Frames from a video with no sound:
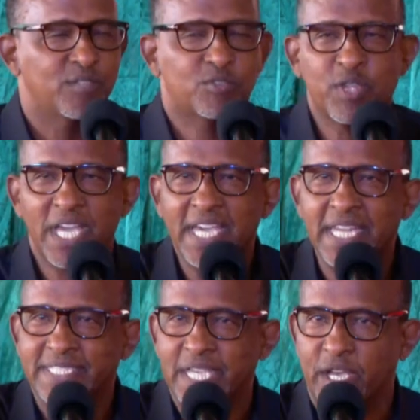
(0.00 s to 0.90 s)
to the
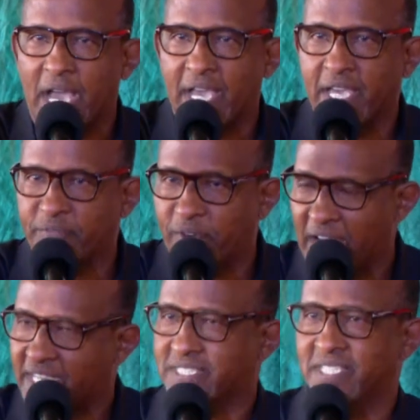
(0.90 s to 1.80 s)
NHIF
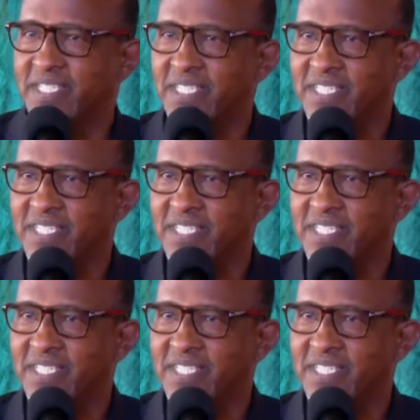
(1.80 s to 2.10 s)
Act.